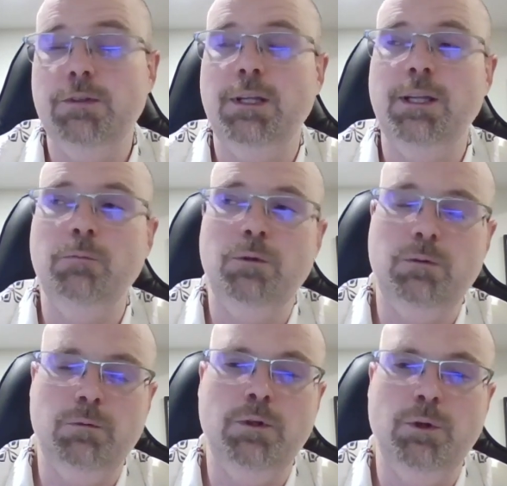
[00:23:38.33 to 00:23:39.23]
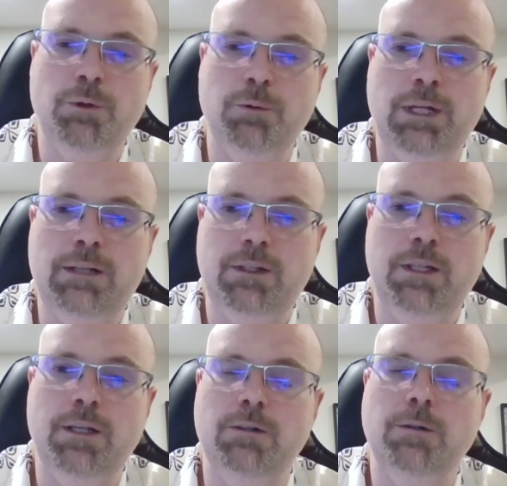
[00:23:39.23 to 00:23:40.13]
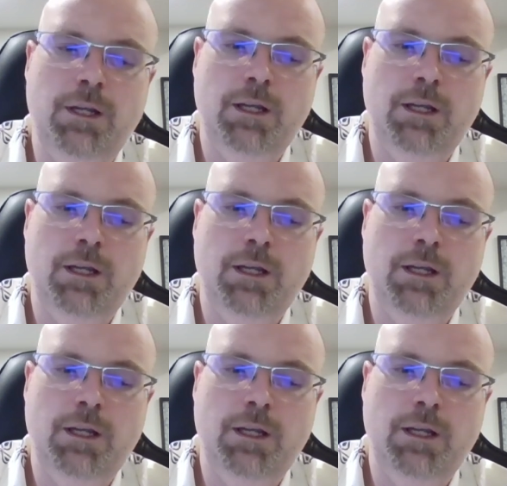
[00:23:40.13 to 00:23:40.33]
and then we'll we'll go through that together,